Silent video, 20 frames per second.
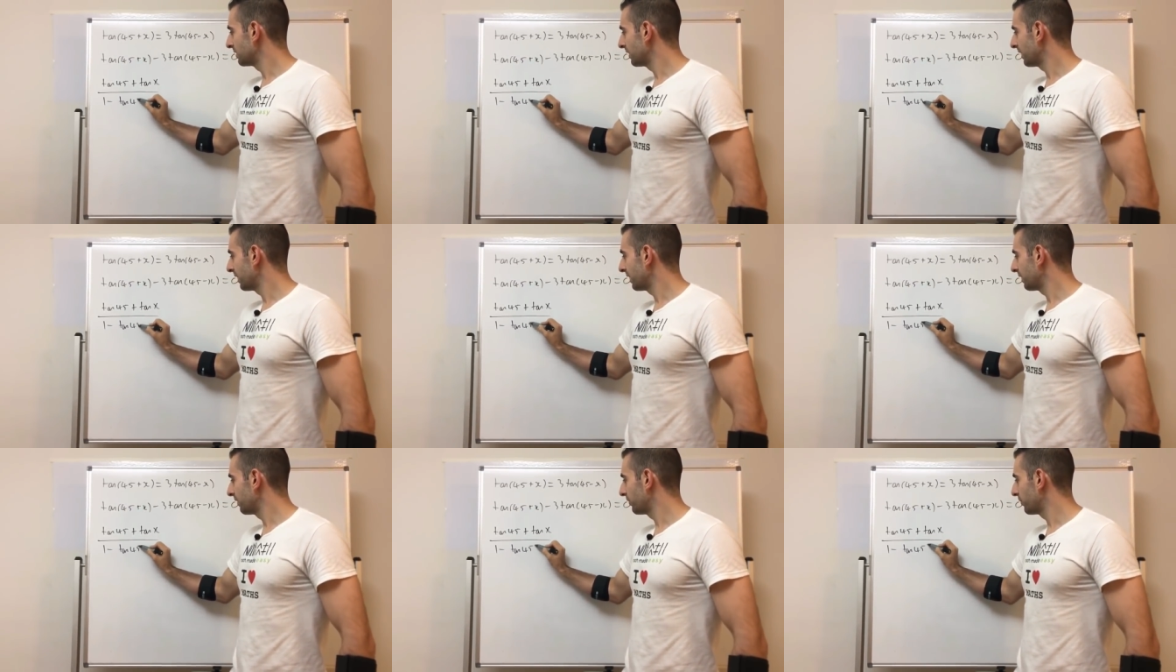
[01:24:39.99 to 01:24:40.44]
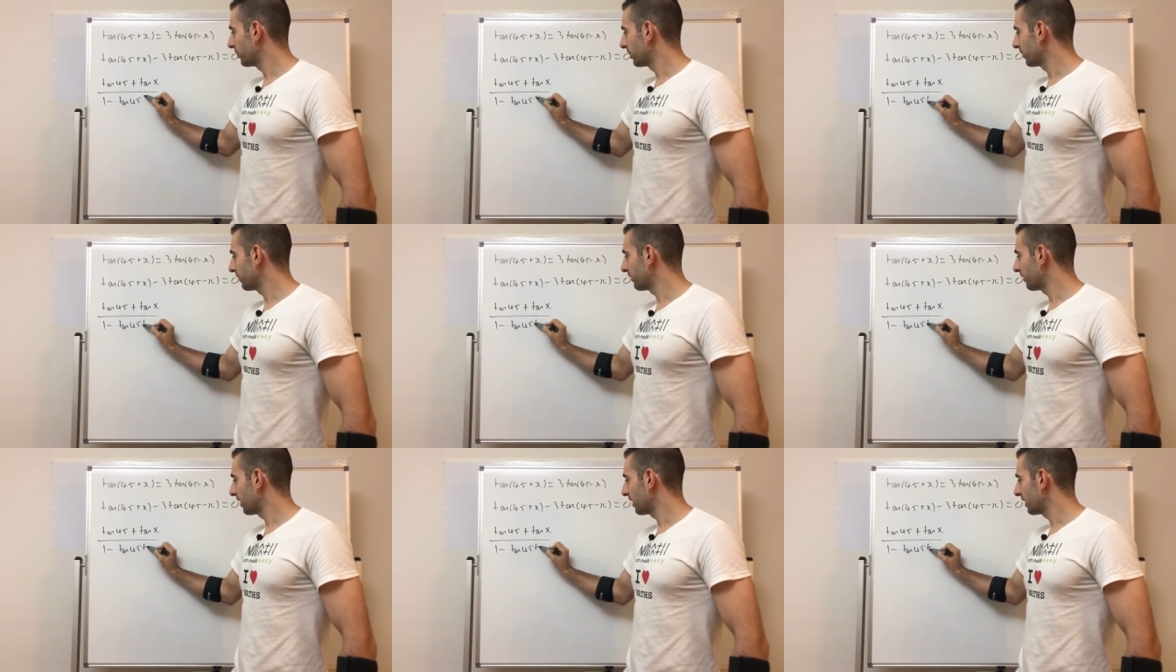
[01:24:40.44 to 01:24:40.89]
tan
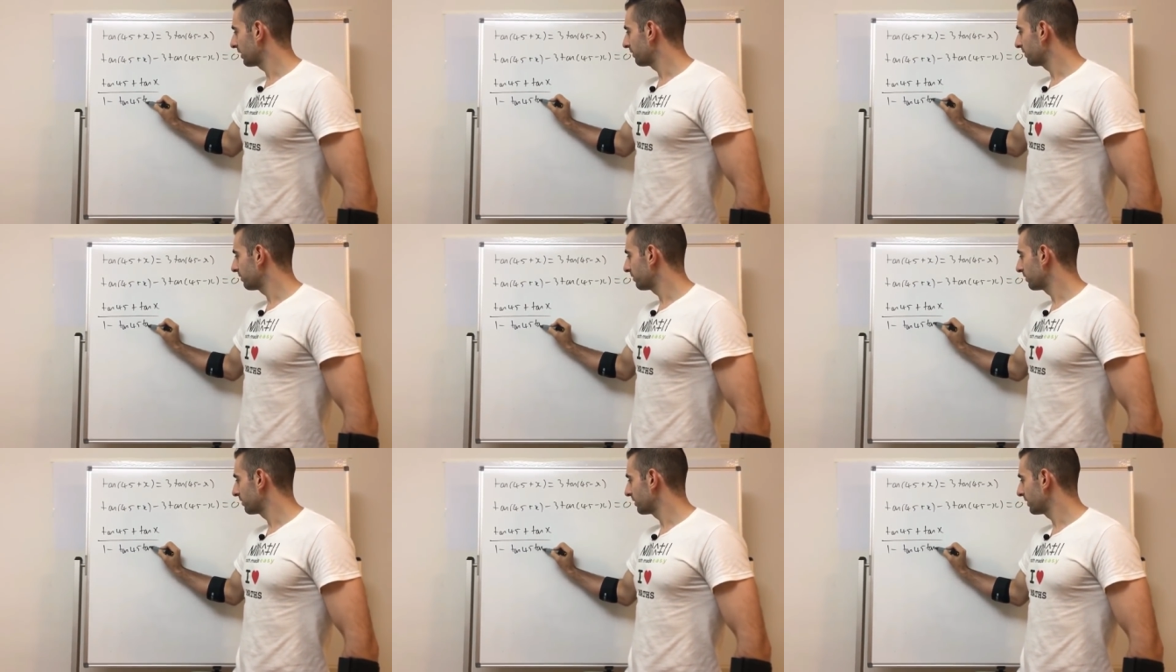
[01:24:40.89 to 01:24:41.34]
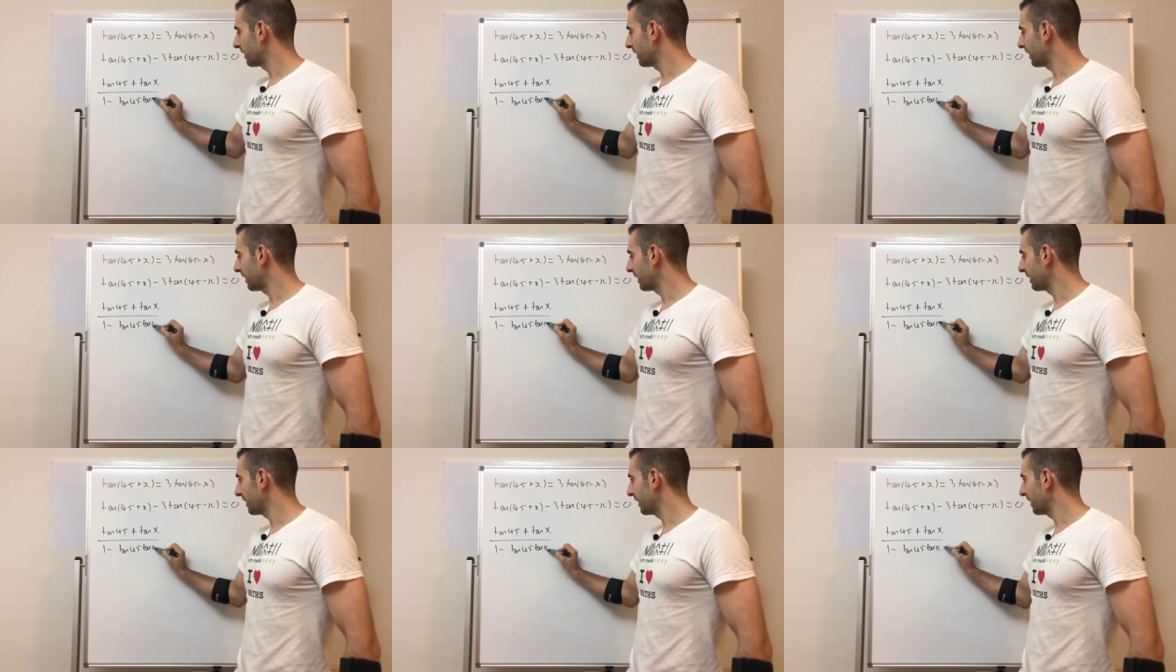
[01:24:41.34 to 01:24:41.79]
45
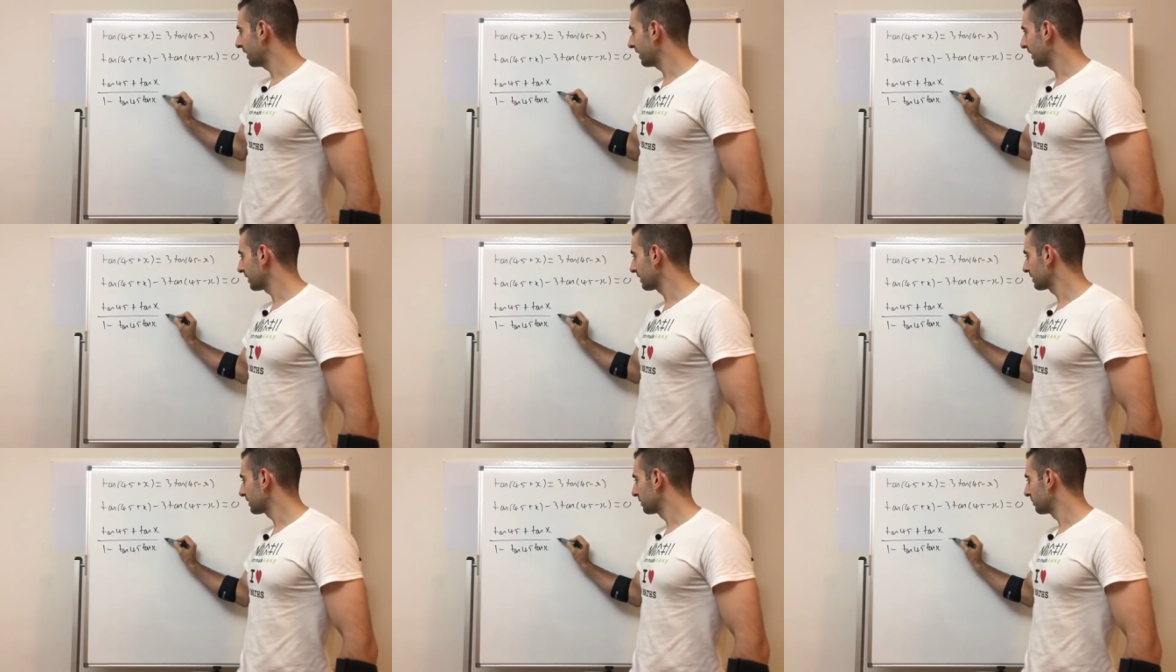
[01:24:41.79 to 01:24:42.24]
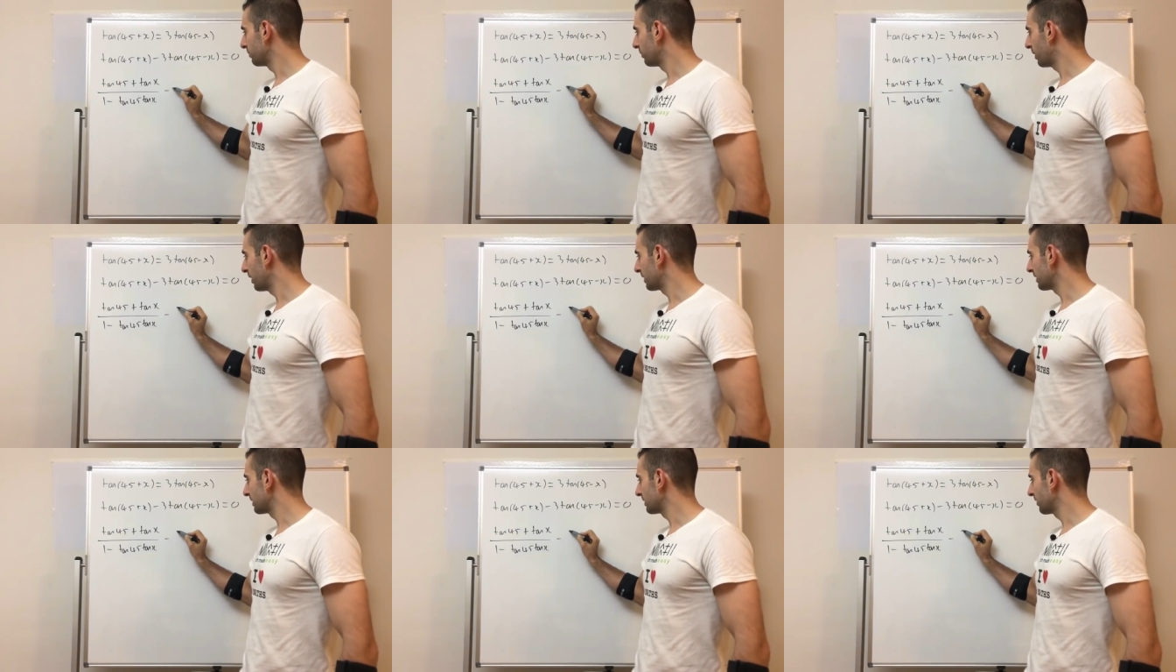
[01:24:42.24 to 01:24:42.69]
tan x
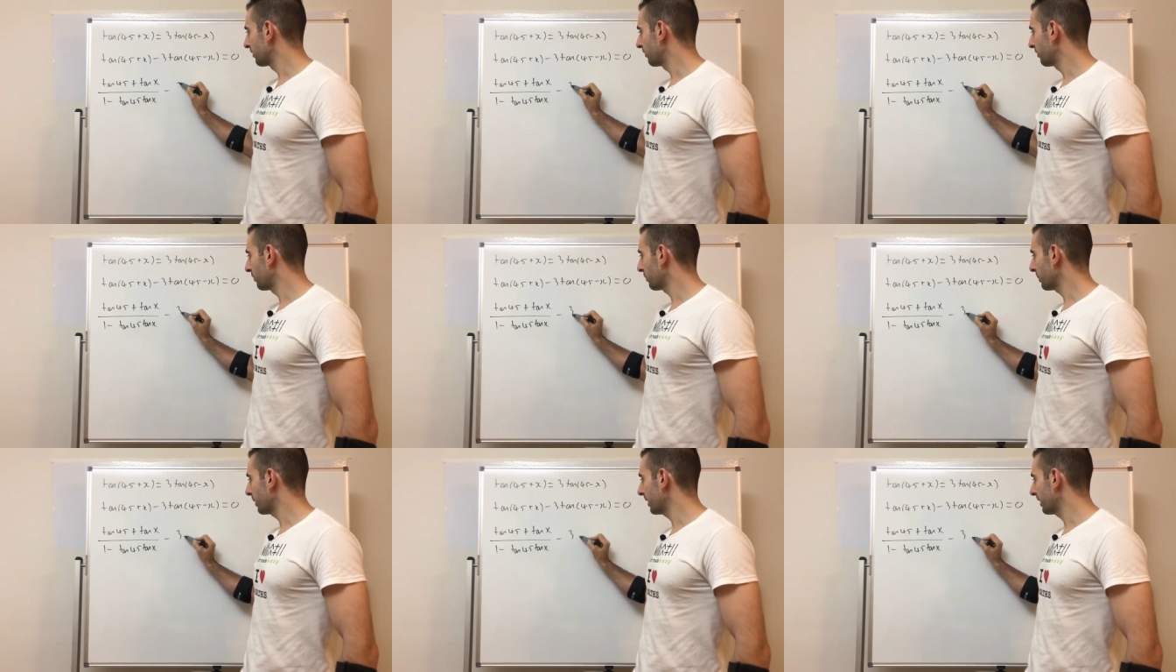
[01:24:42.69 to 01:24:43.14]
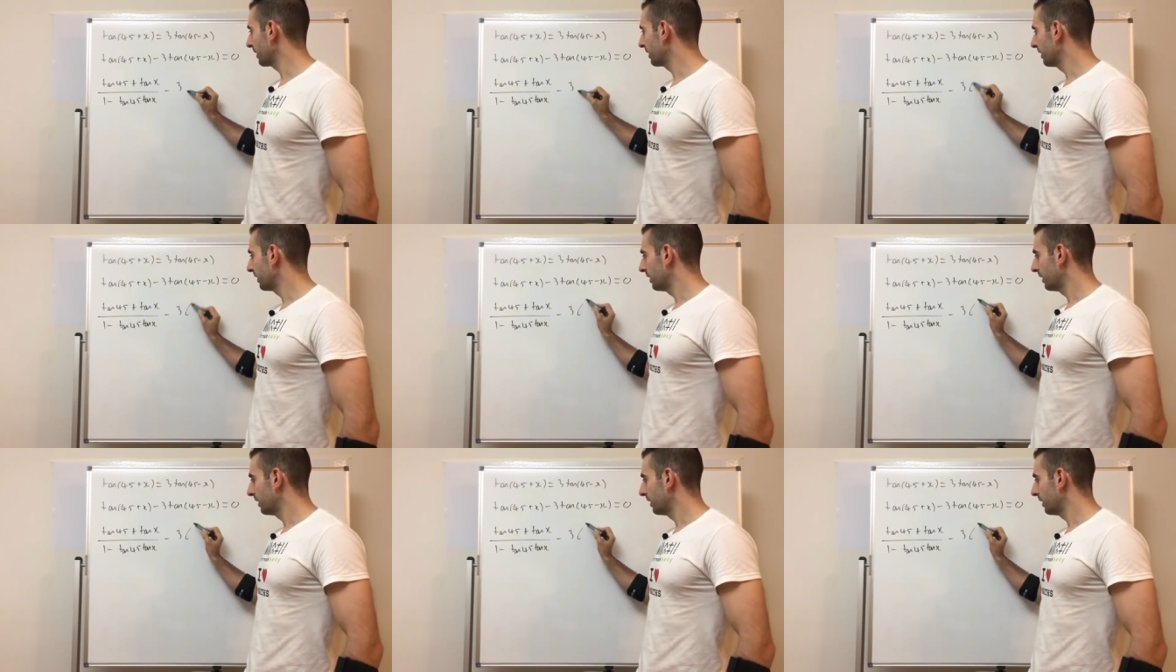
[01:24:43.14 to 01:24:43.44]
minus 3.